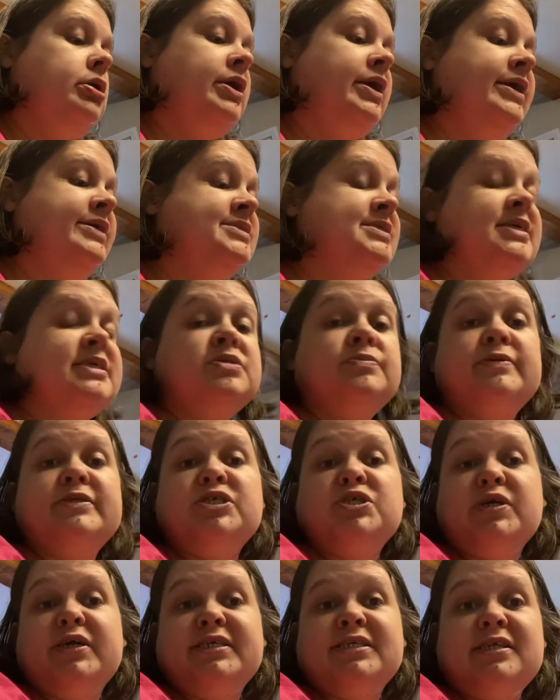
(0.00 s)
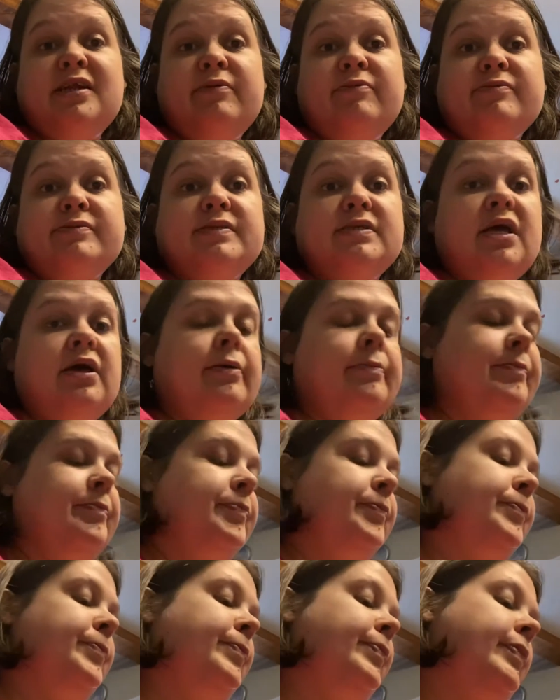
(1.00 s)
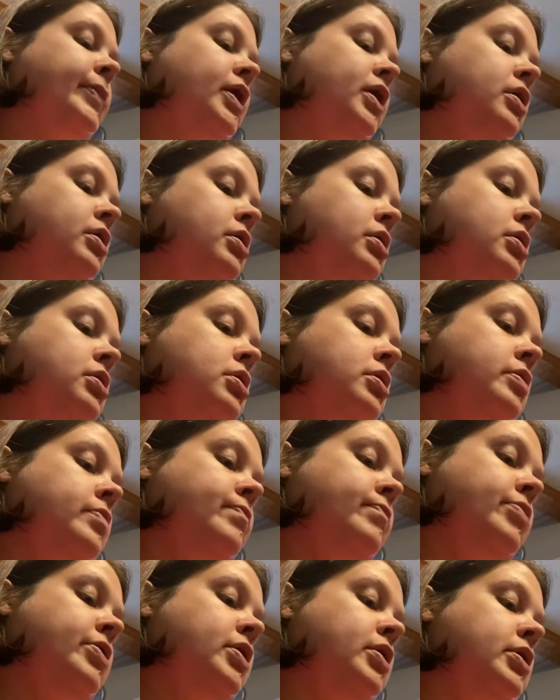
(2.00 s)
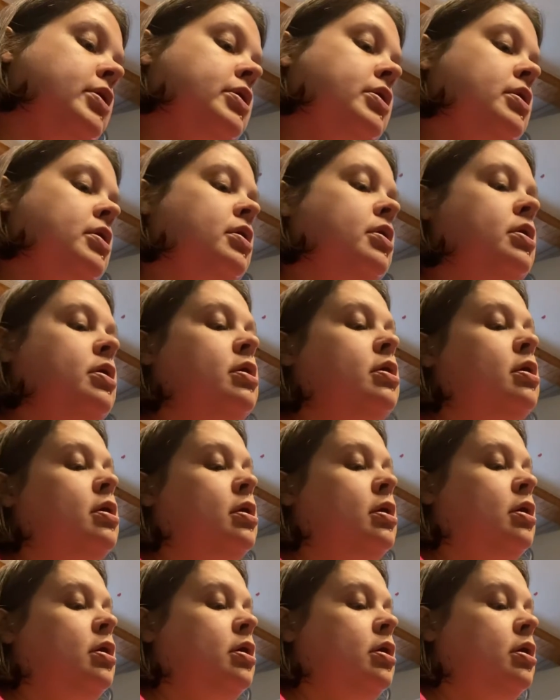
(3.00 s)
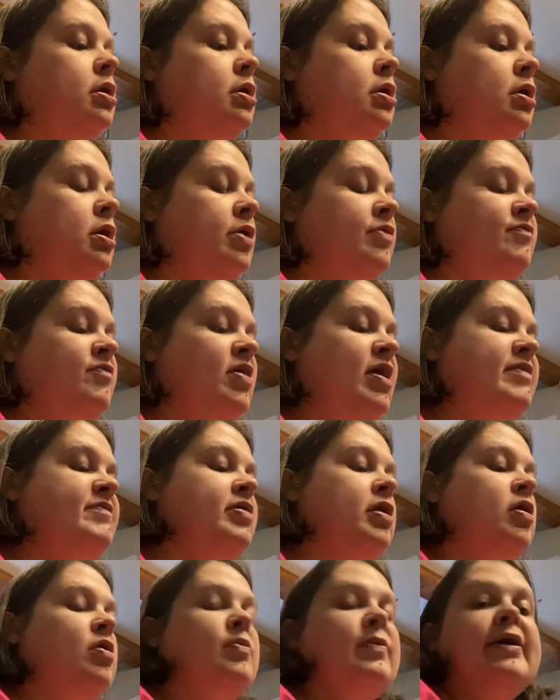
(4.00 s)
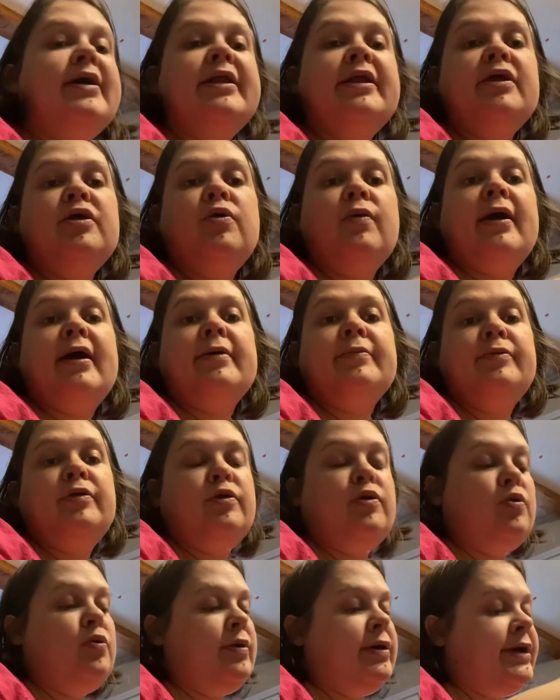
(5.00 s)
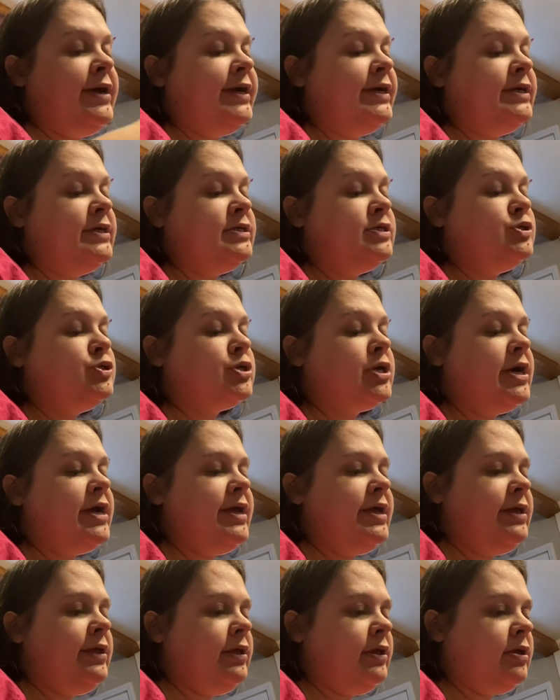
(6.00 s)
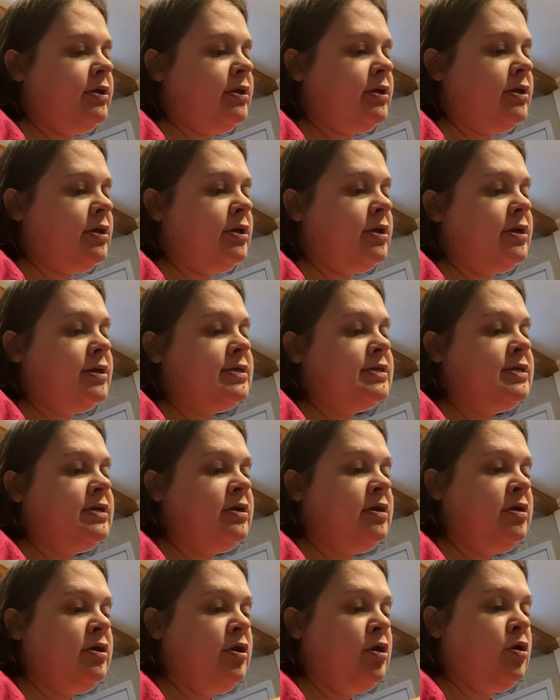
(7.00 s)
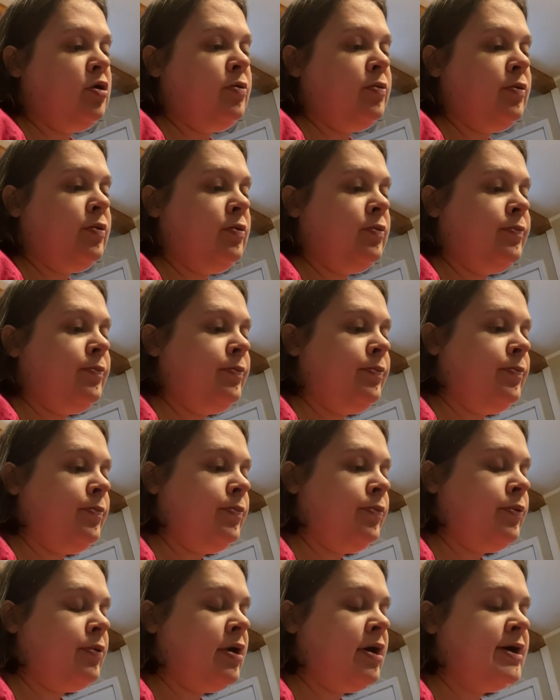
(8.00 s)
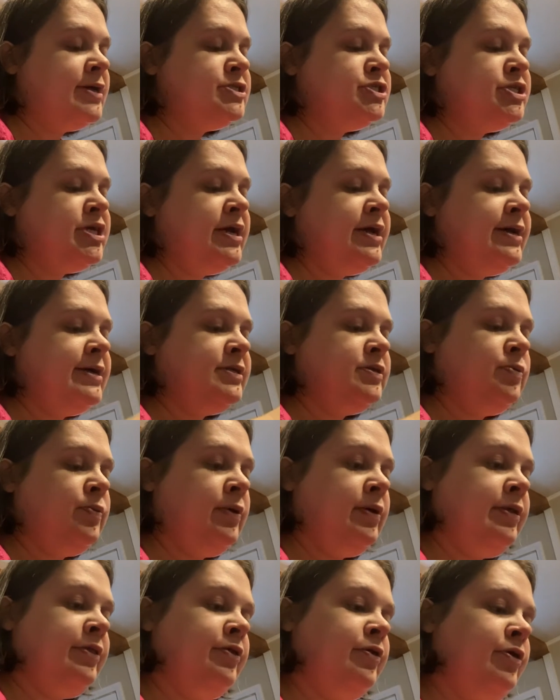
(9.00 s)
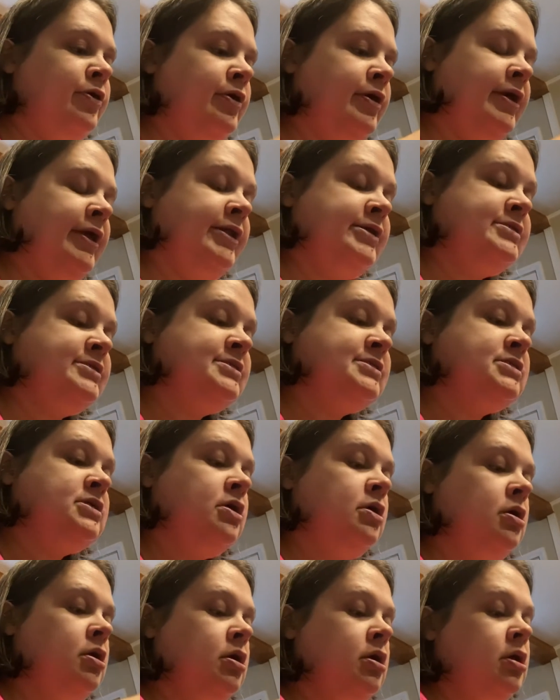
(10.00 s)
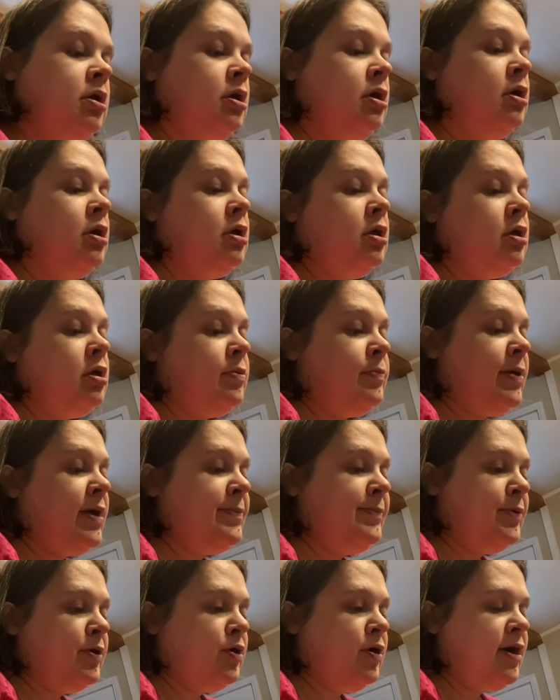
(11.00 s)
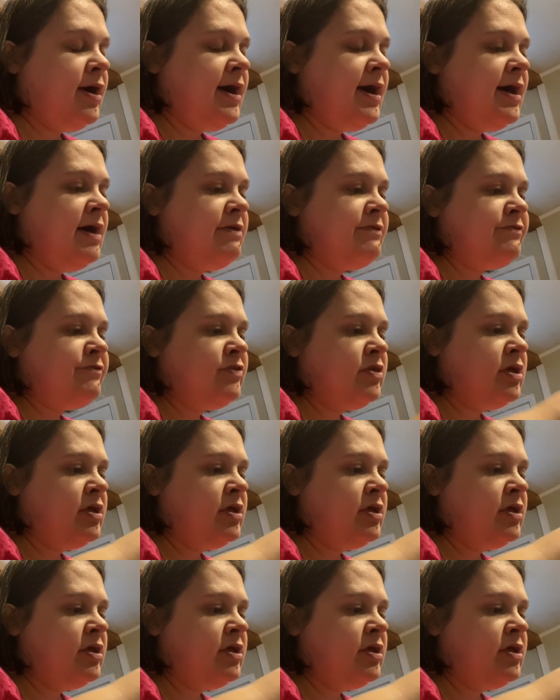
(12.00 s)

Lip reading: Guess because my stress level's up. But if you haven't already, grab you a drink. Your project, whether it is paper craft,